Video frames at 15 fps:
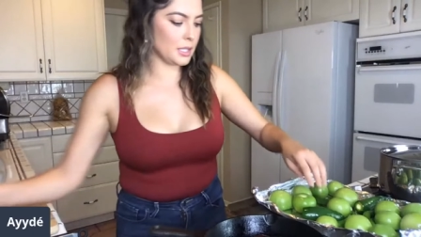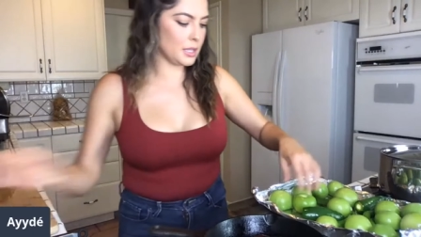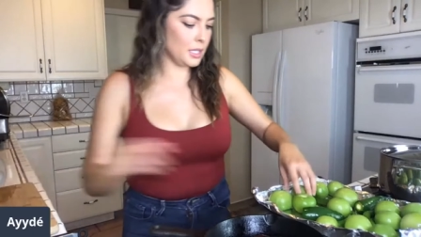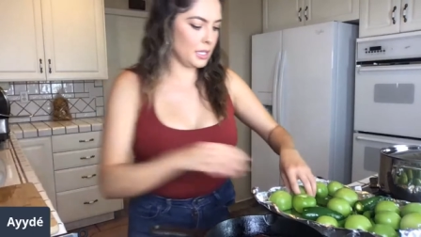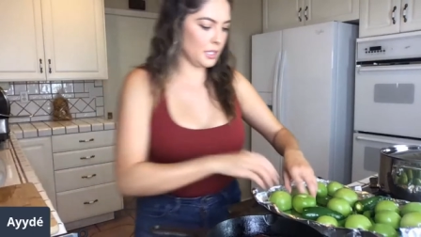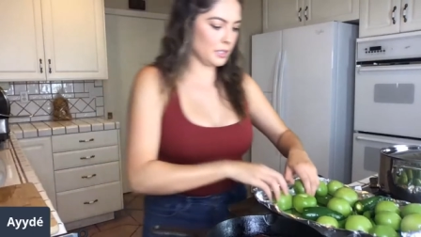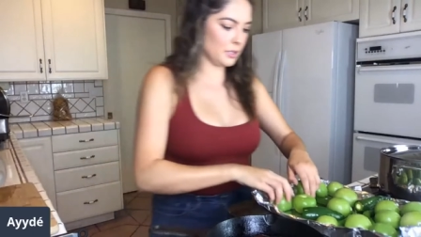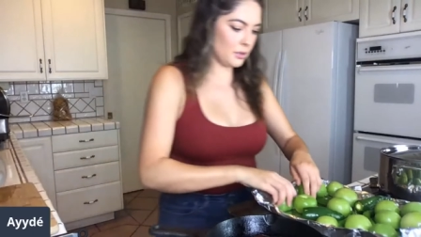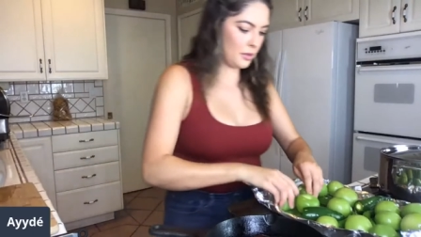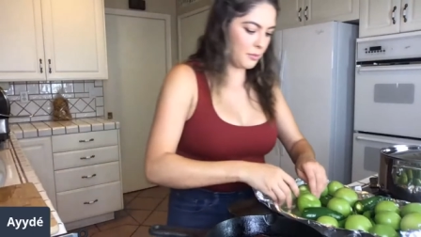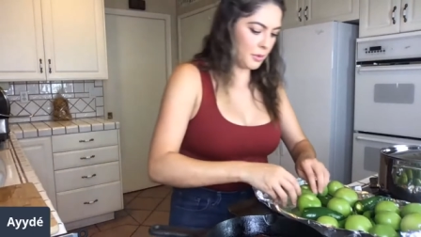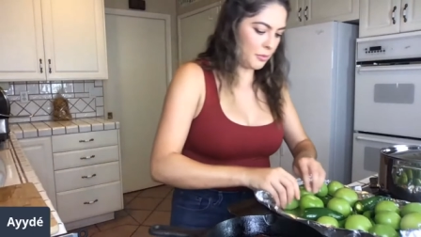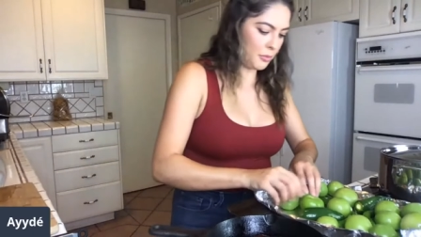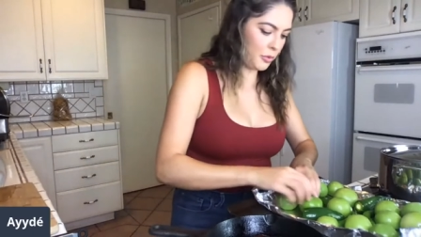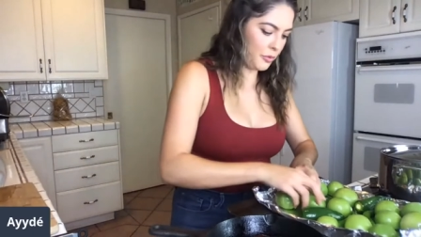this, so I'm
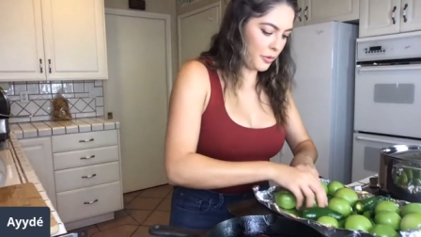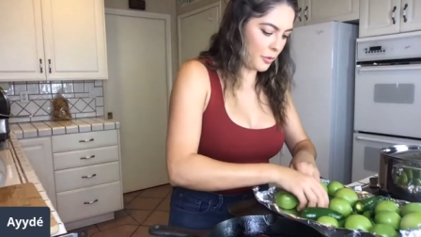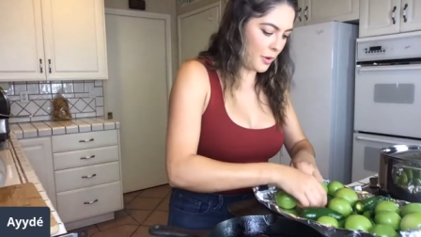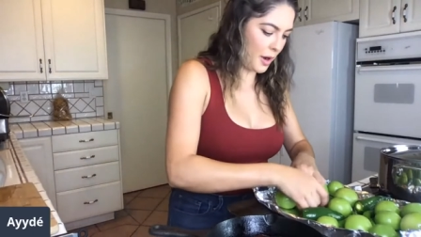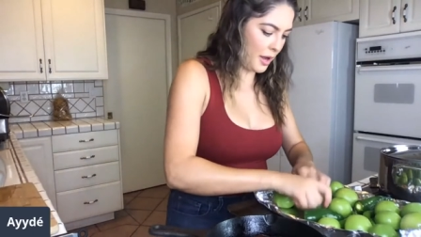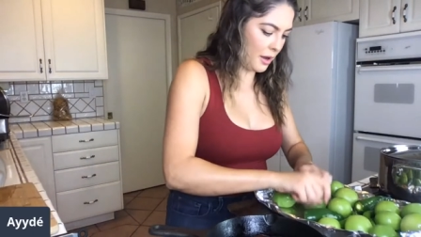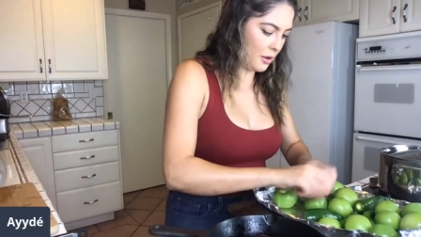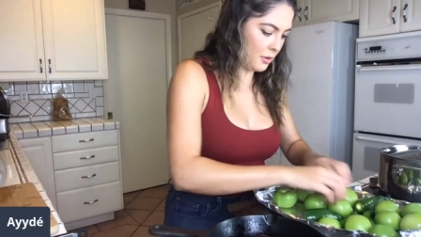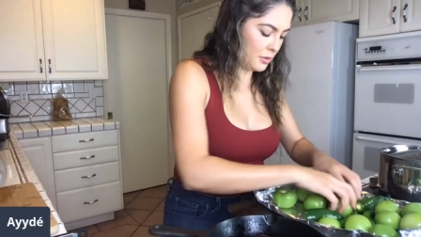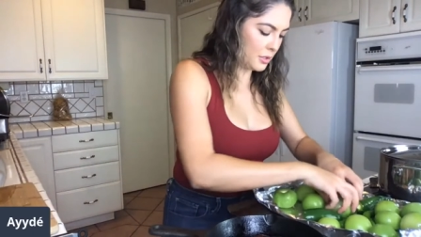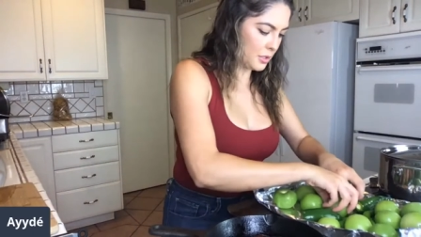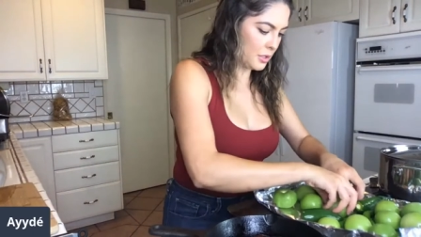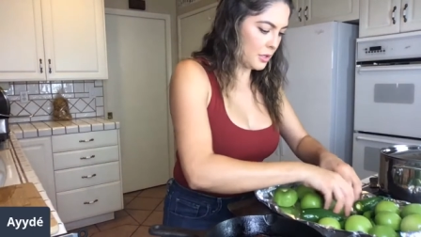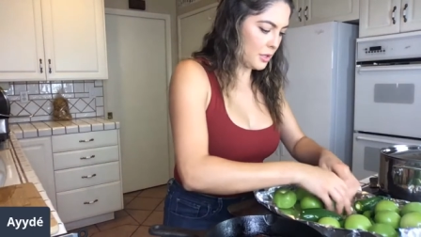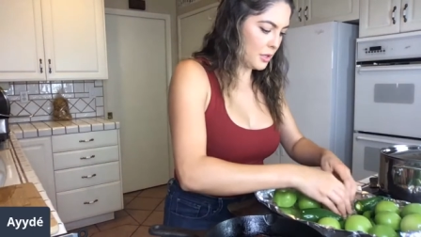gonna move
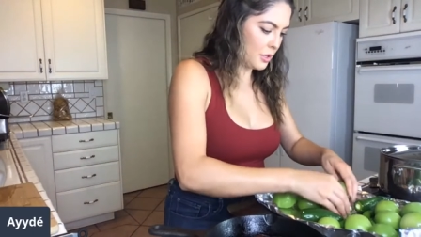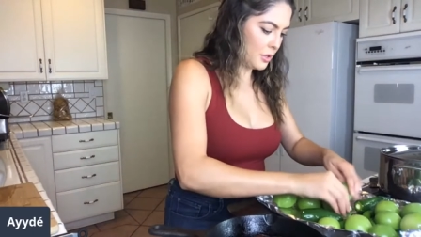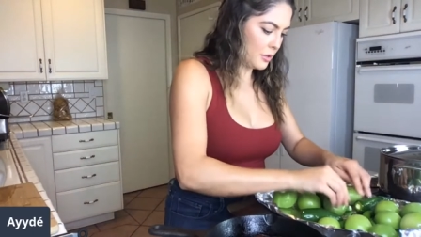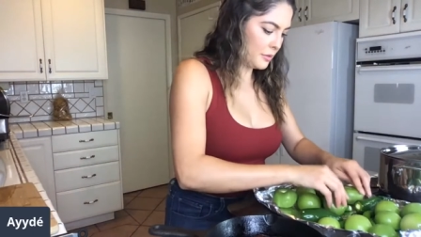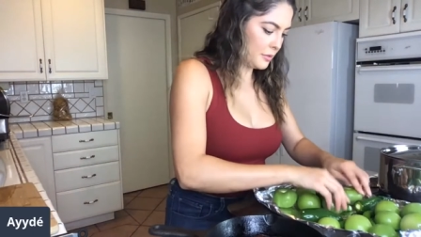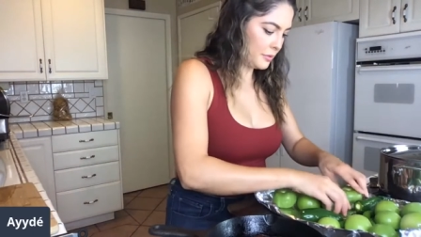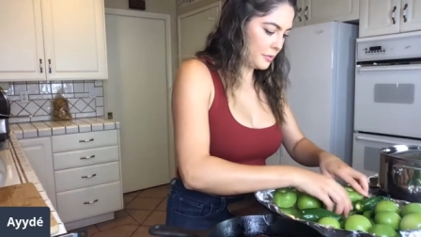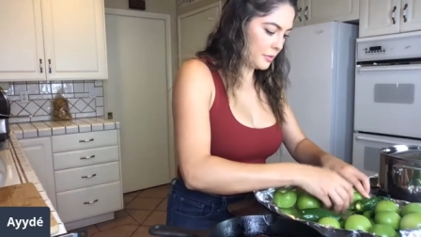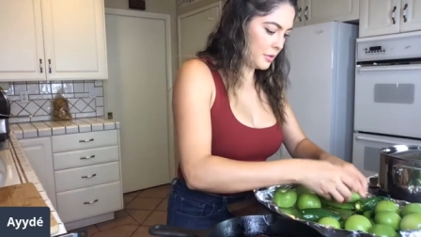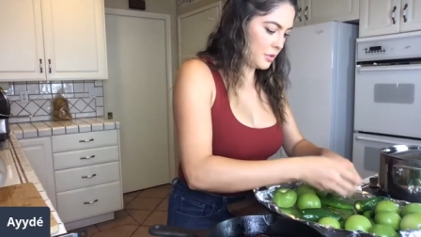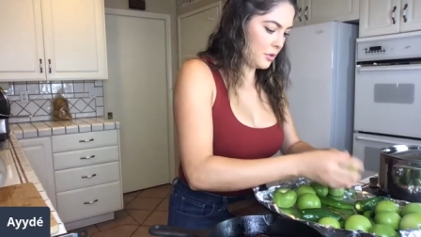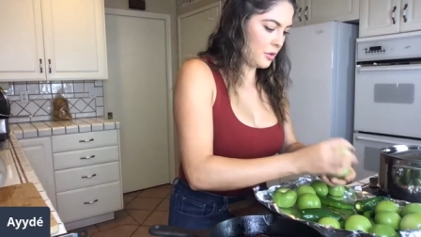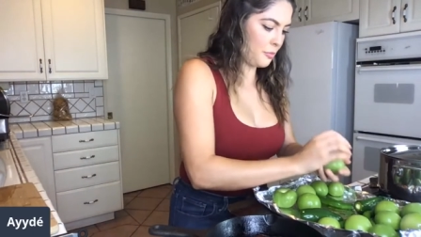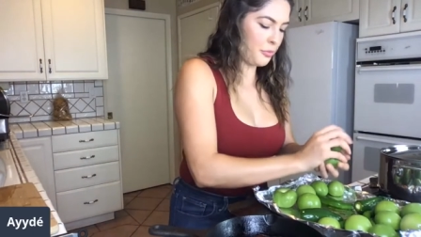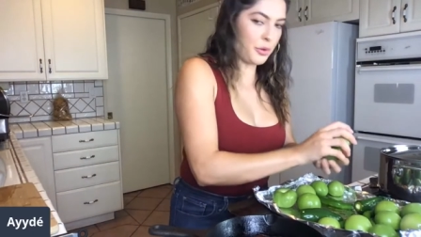around
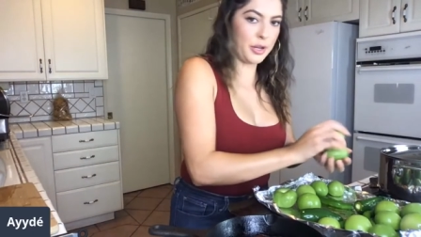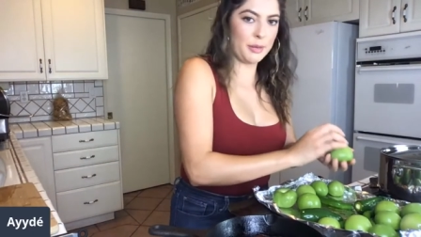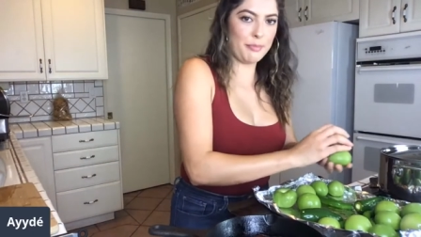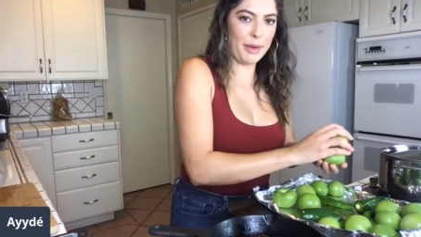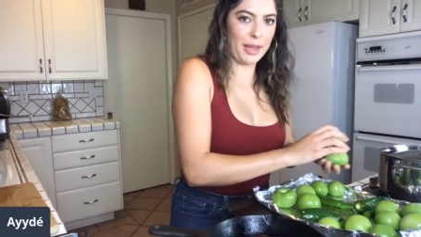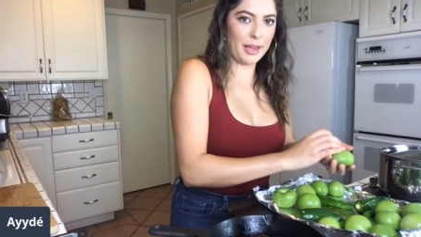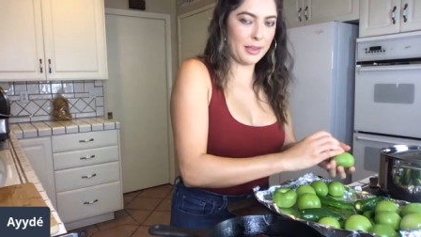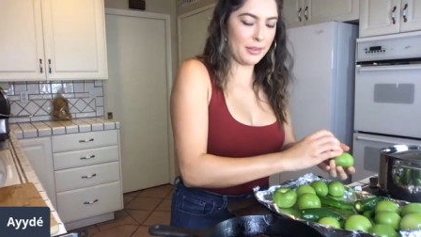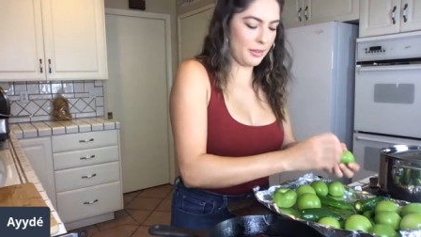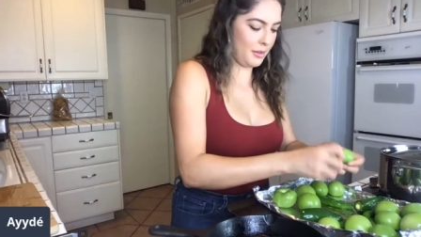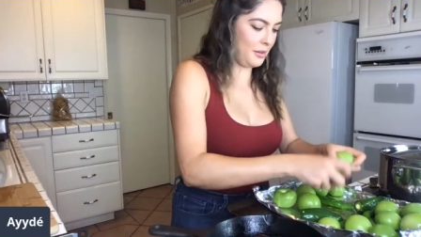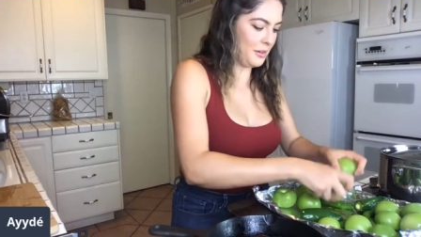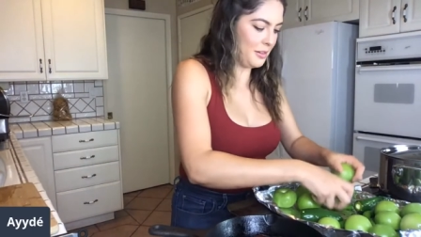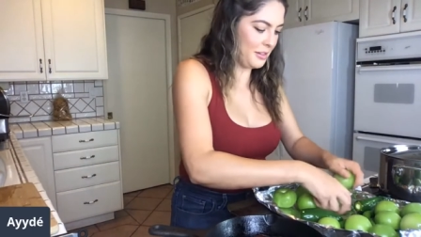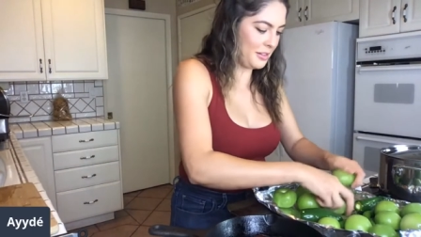so they're pretty
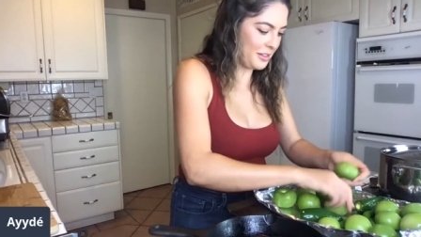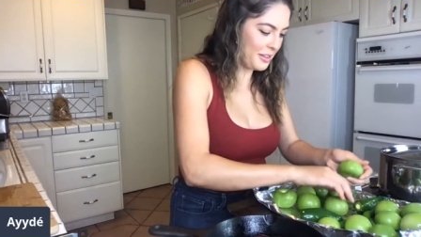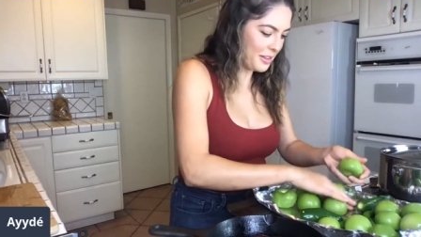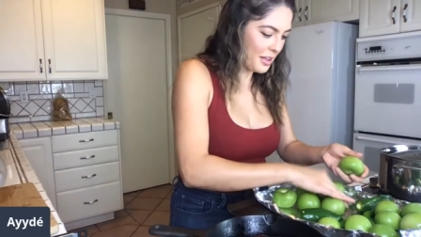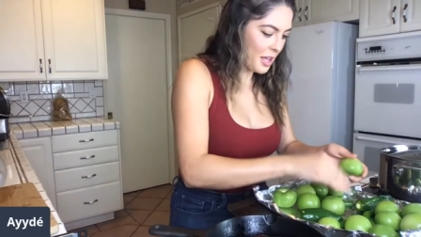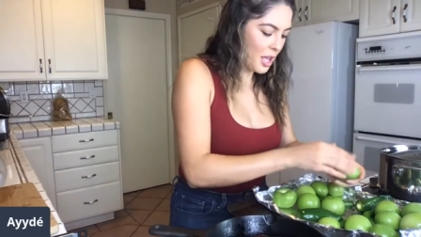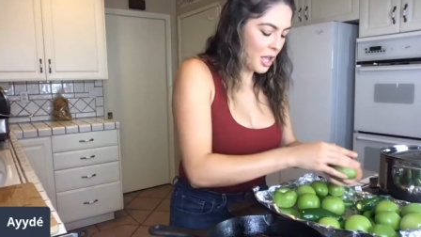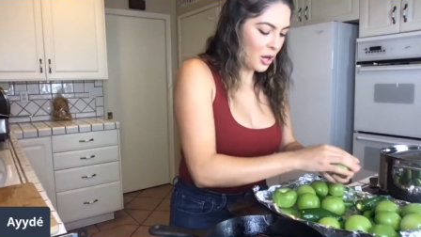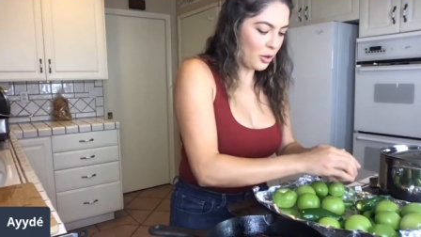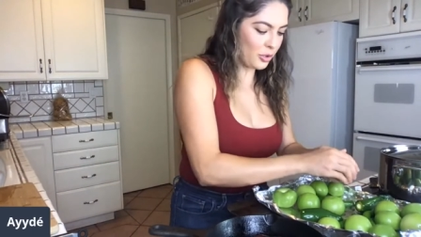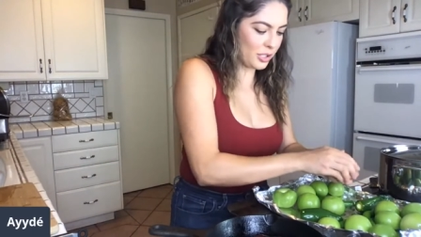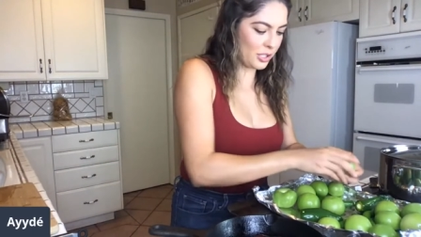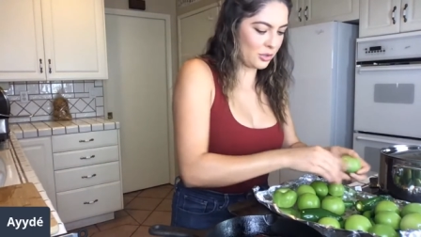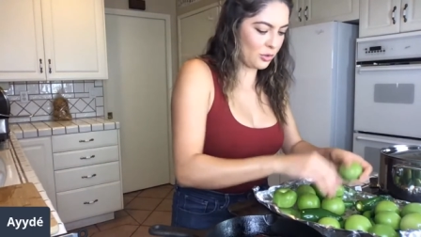bathed. Los